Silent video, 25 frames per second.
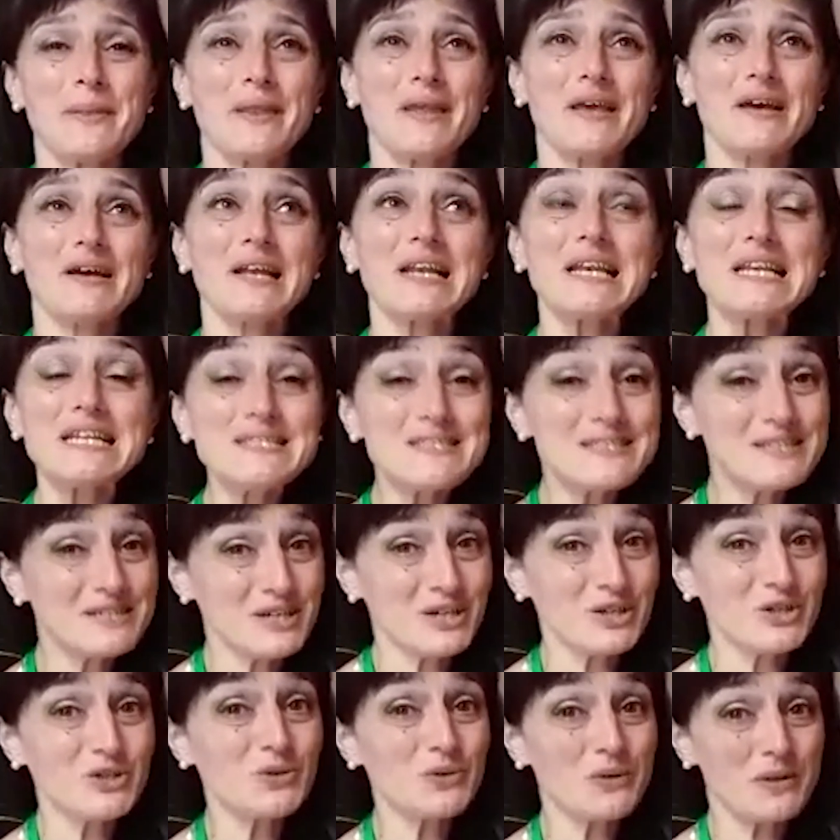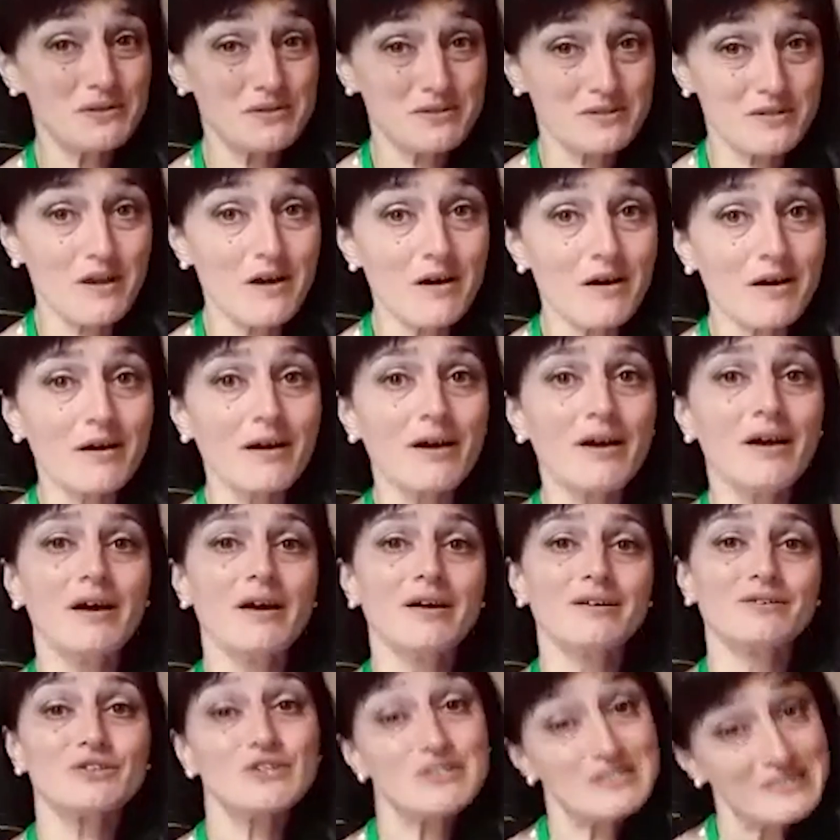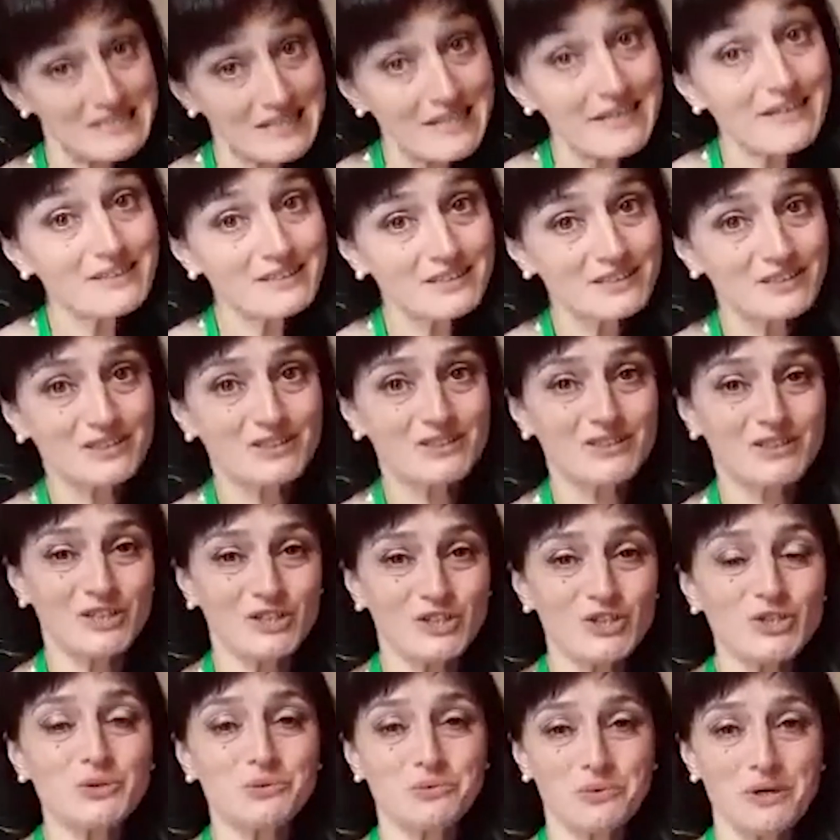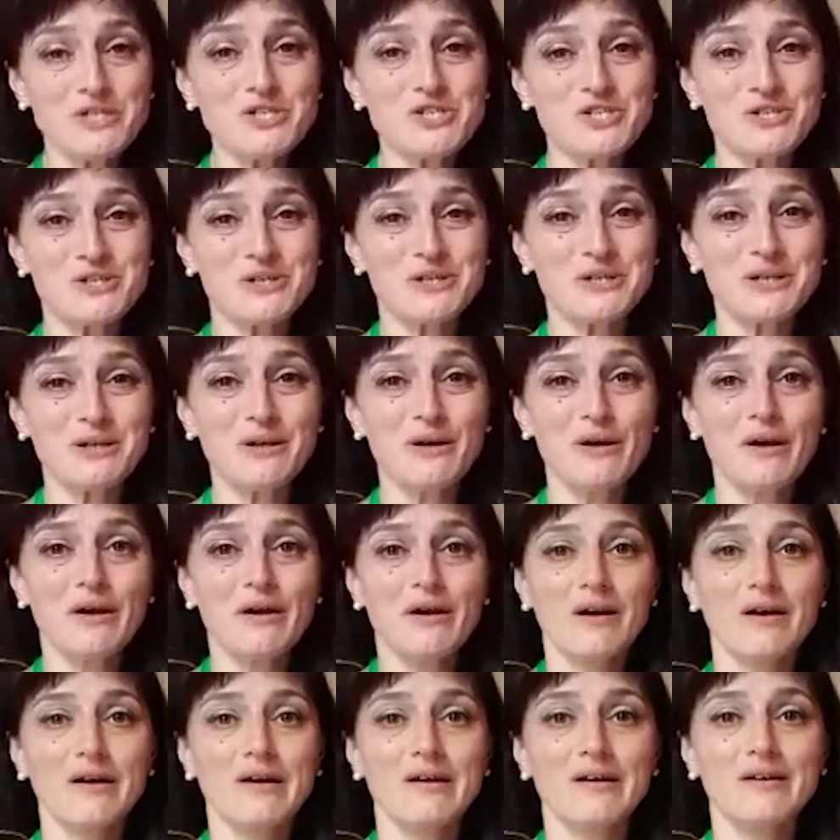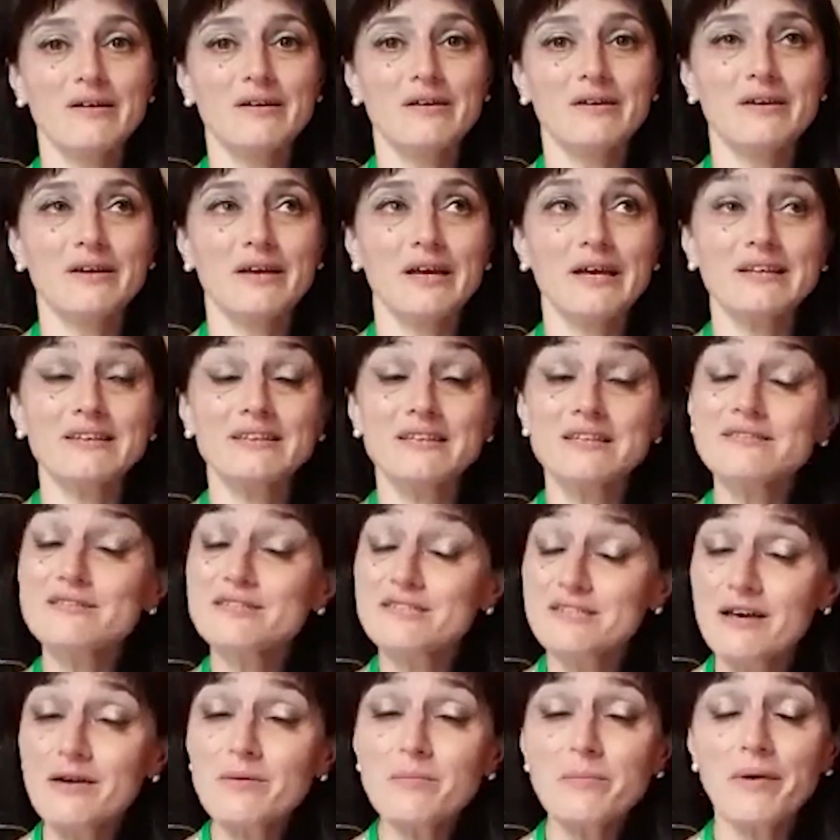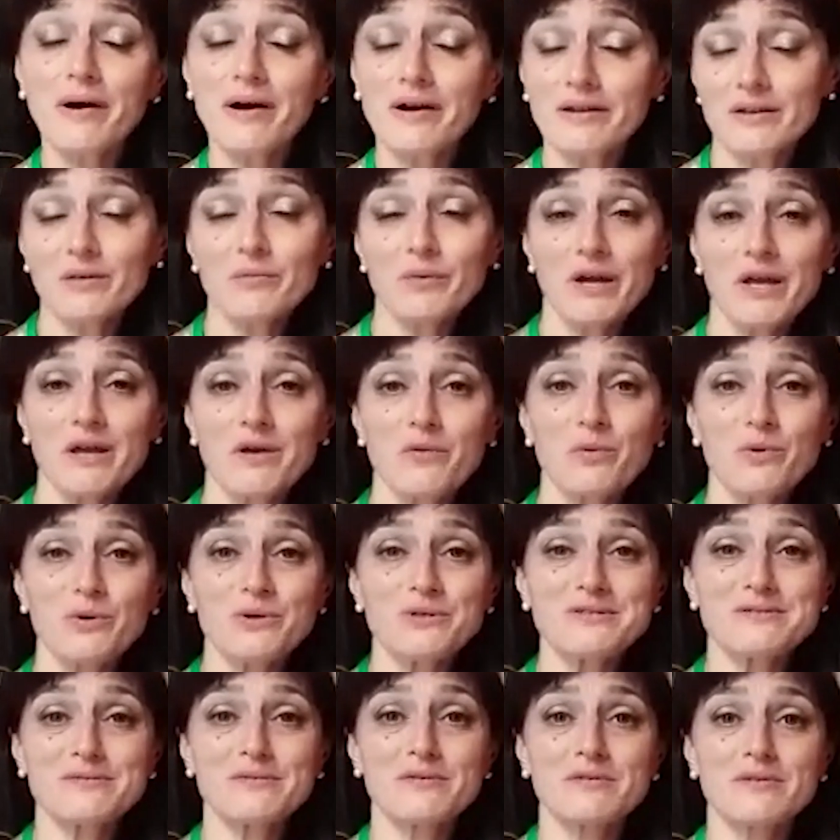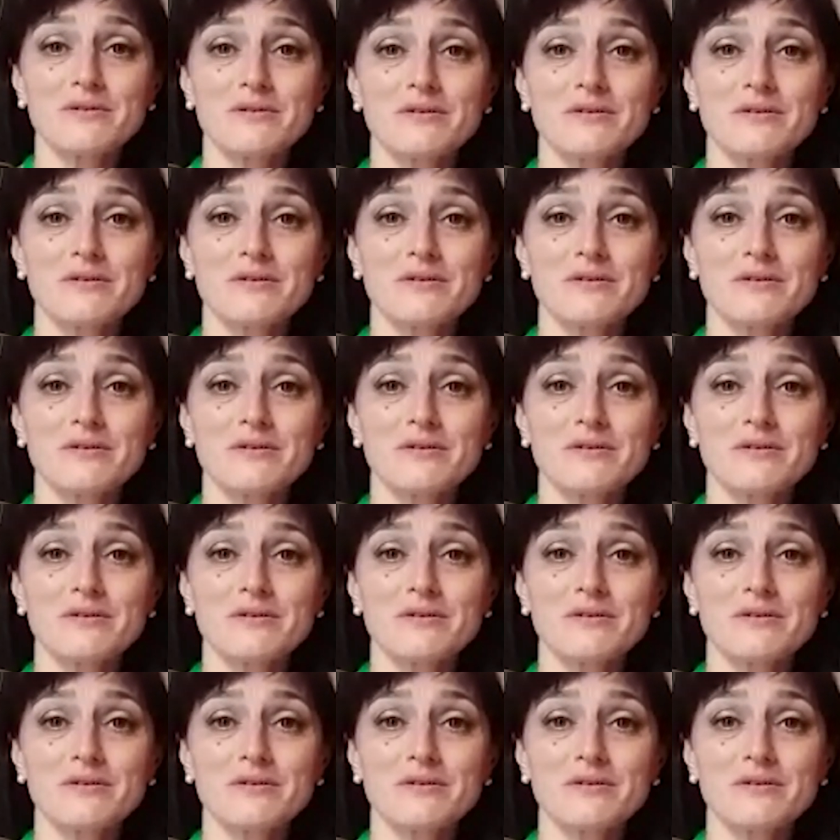listening to the song translated into Russian. And this song, by the way, was